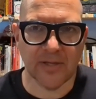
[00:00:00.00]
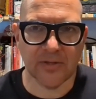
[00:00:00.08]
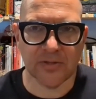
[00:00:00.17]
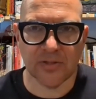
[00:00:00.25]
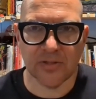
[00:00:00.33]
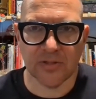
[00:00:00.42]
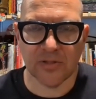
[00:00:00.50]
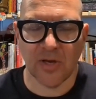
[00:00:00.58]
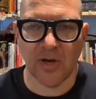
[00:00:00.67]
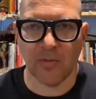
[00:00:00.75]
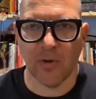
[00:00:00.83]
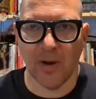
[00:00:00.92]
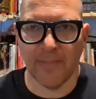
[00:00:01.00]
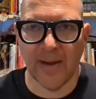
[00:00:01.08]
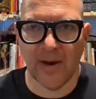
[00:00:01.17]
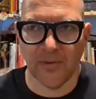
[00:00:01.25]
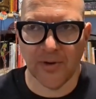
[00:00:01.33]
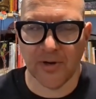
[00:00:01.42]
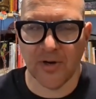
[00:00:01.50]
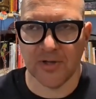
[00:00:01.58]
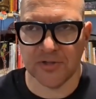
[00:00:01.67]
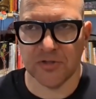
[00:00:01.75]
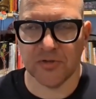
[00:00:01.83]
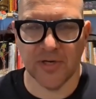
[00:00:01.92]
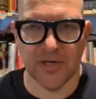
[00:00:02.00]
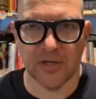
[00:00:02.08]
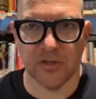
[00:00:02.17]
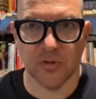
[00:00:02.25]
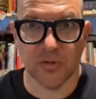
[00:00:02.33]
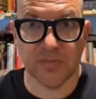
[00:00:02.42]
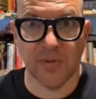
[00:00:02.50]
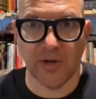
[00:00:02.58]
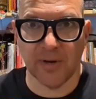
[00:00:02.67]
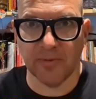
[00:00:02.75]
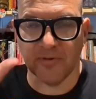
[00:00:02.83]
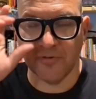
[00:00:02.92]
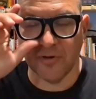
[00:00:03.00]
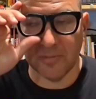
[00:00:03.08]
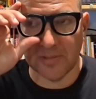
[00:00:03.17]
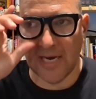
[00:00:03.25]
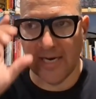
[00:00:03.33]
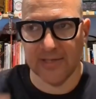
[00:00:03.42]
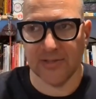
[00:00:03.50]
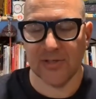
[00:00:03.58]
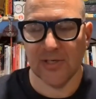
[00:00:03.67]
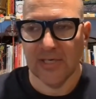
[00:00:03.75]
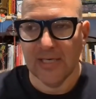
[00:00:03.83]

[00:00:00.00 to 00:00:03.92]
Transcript: There's a lot of raw power concentrated into a small number of firms' hands,